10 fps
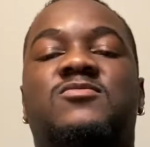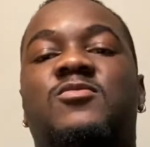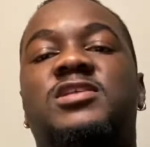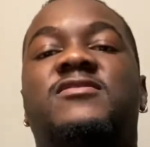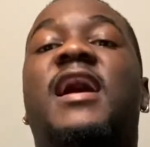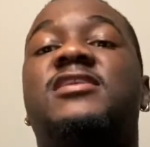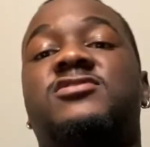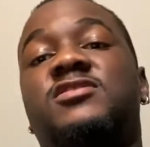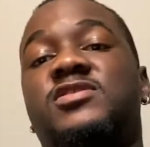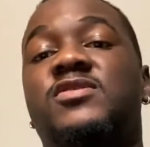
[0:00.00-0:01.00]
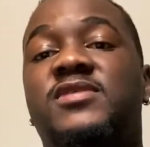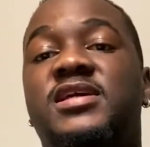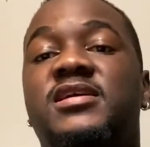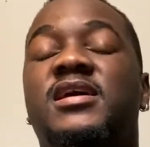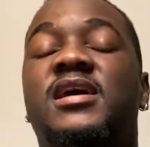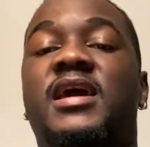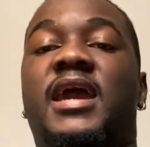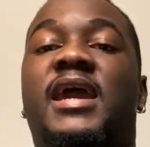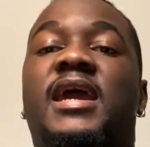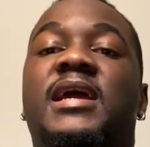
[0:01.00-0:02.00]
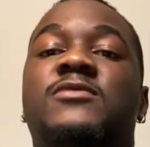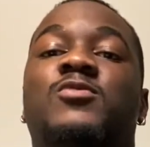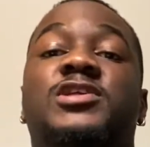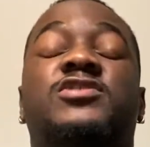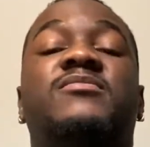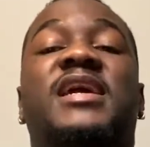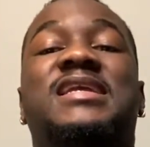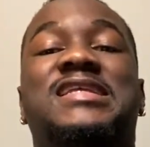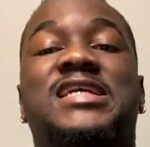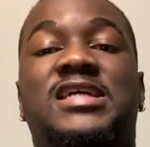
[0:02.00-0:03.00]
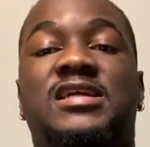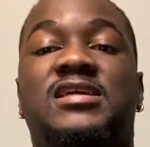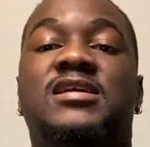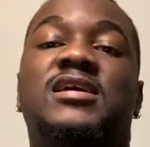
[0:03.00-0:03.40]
what you're actually doing and what you may need,